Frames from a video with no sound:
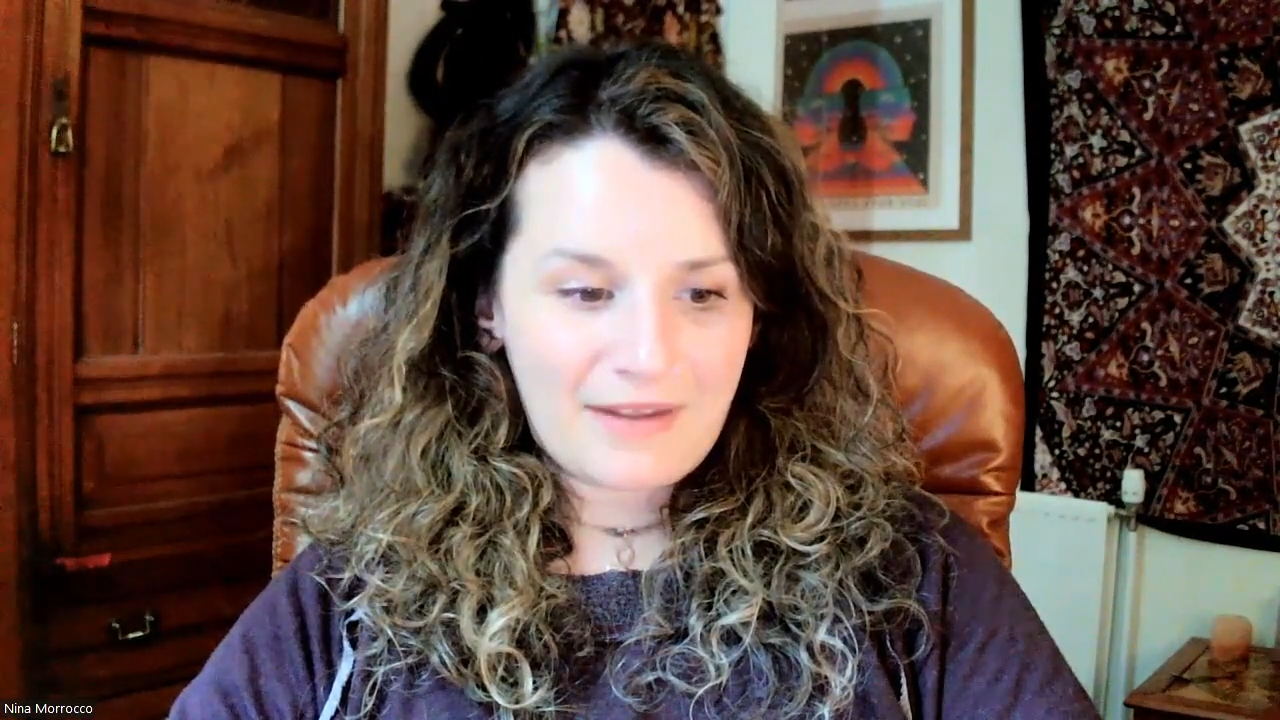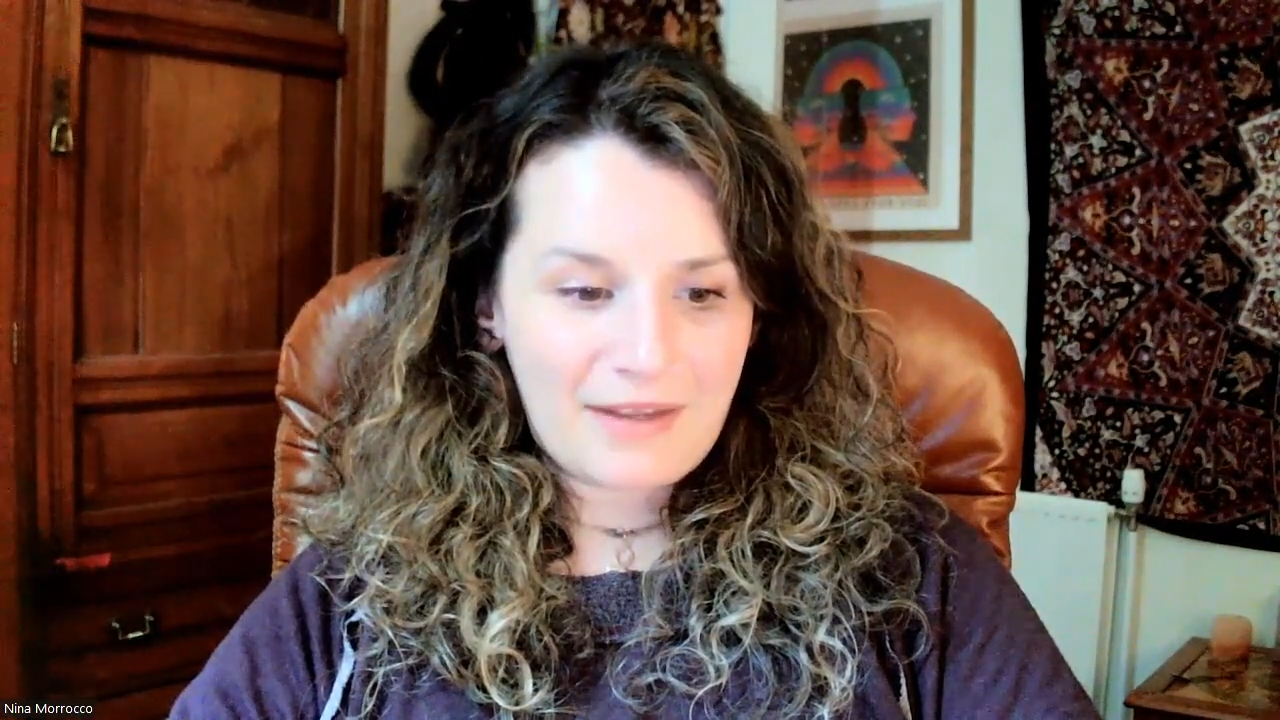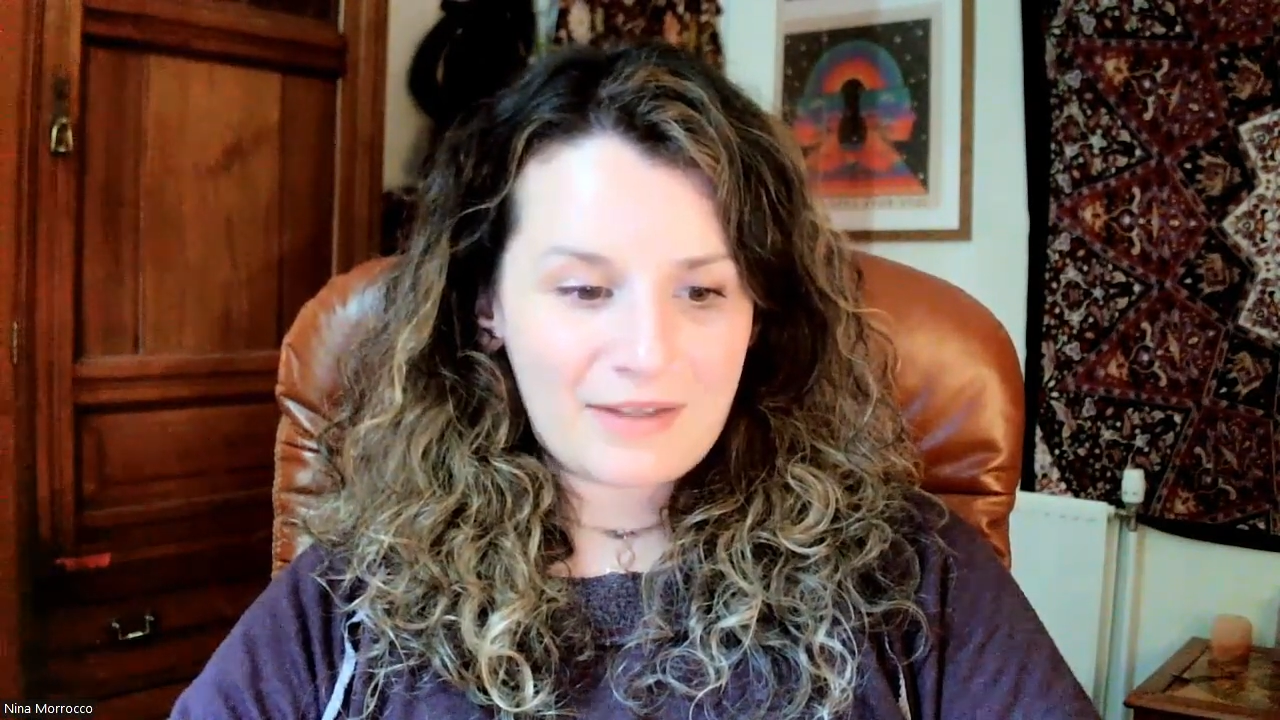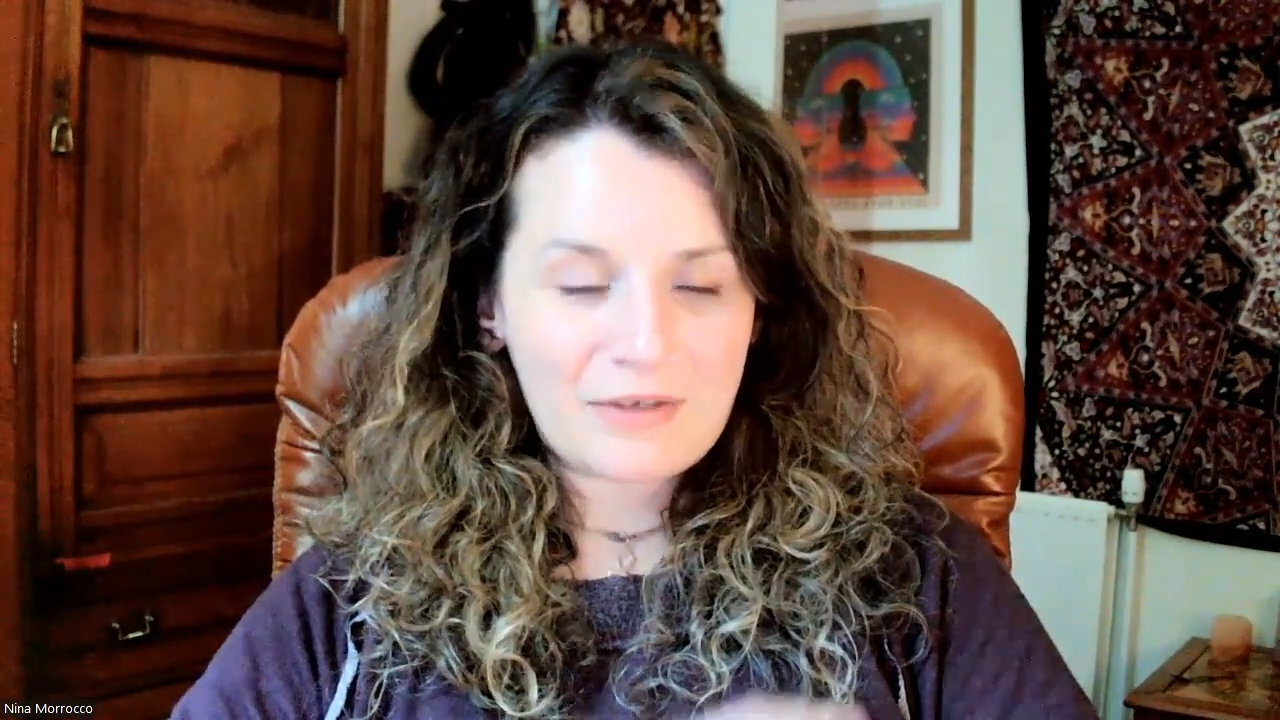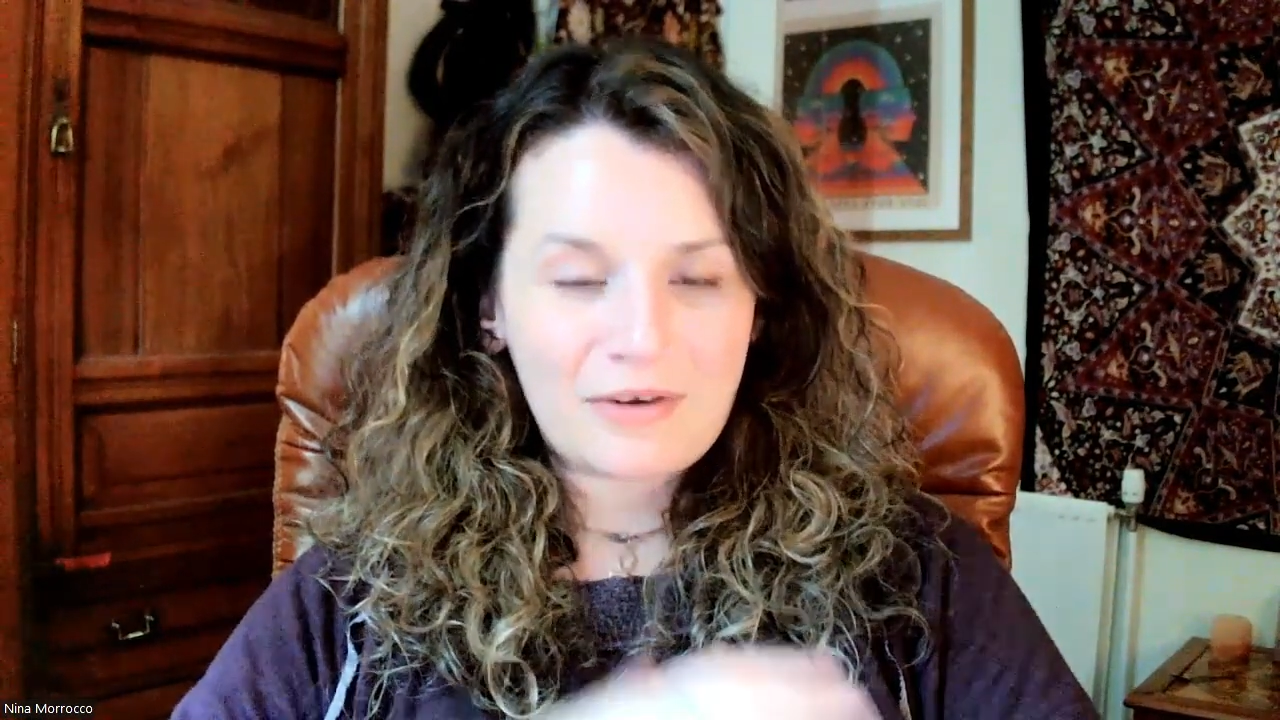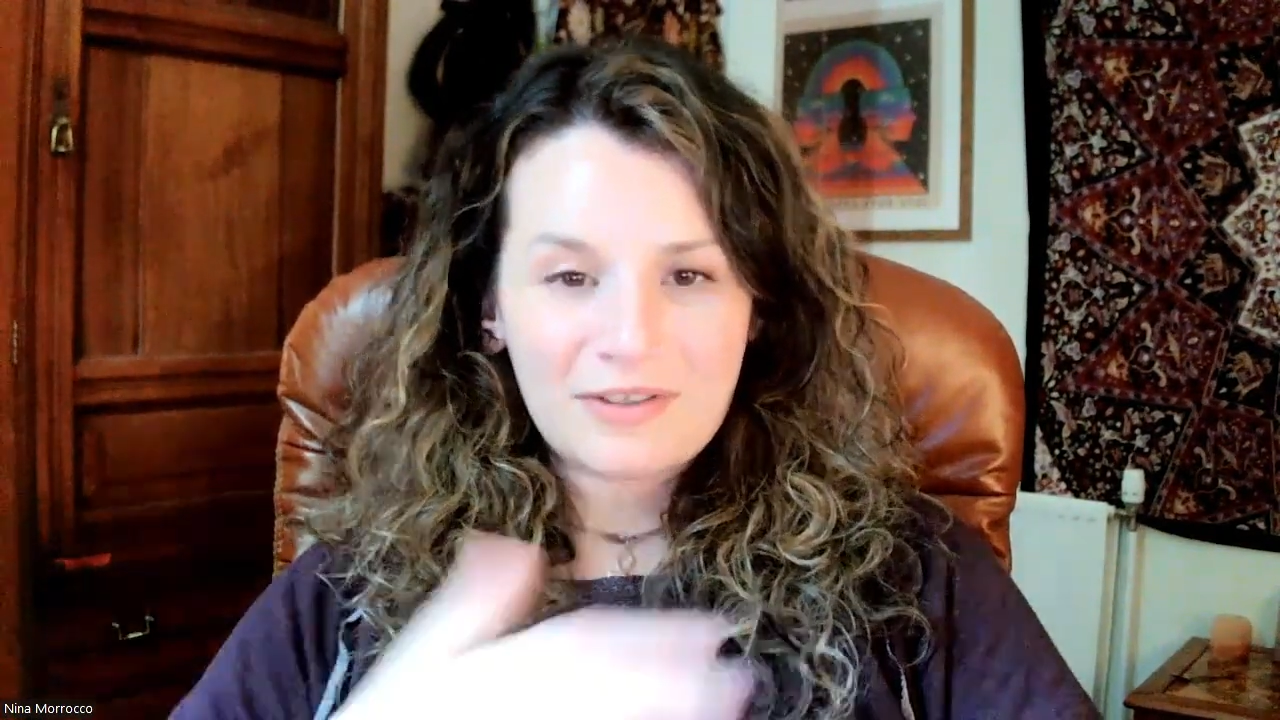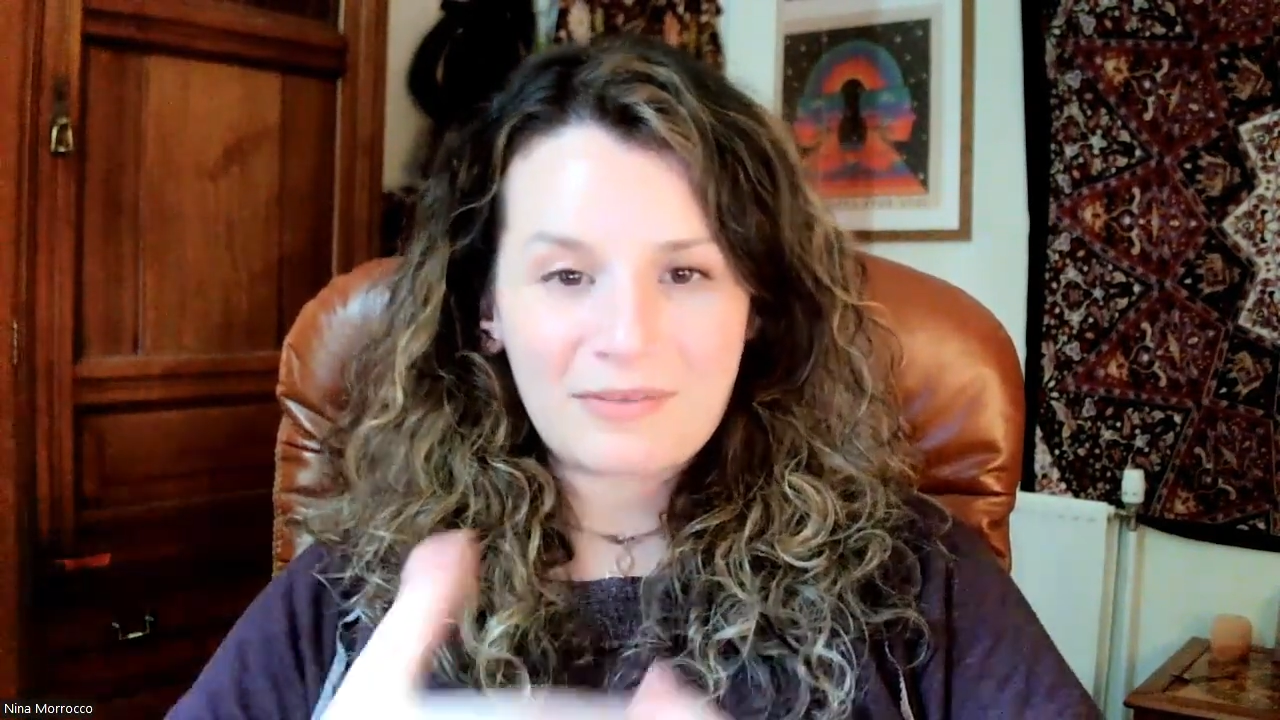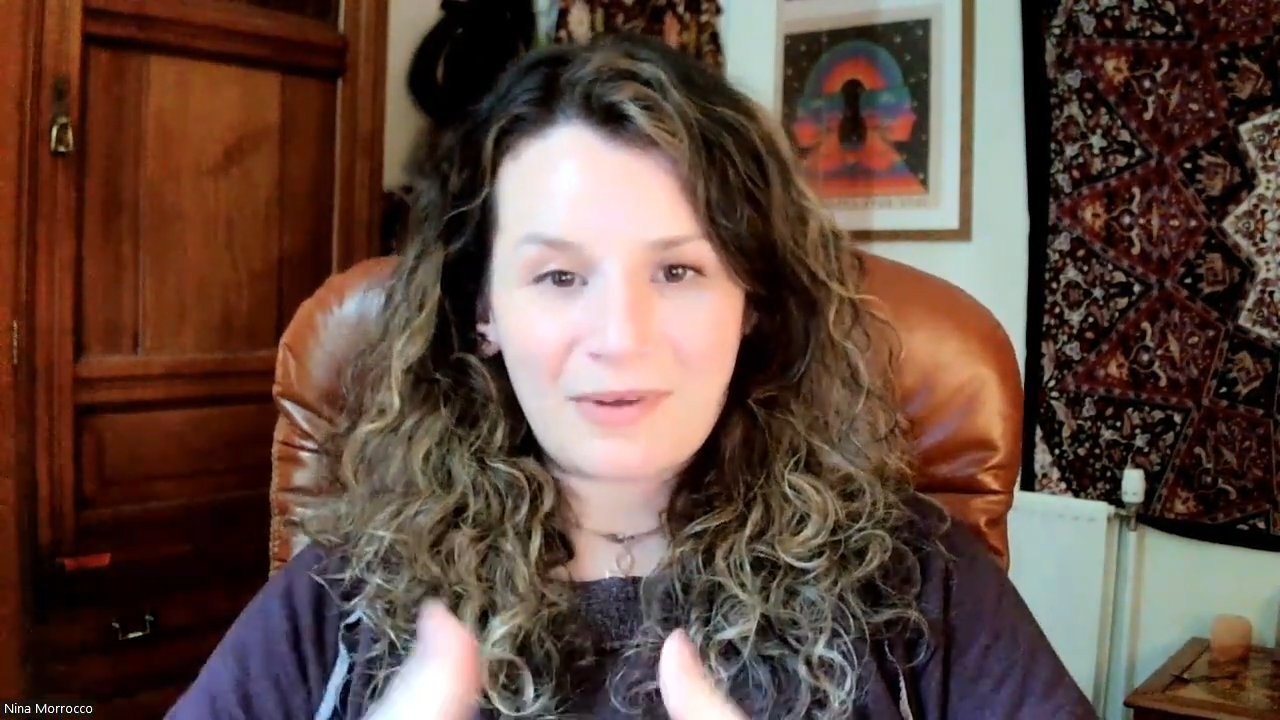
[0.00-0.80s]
He talked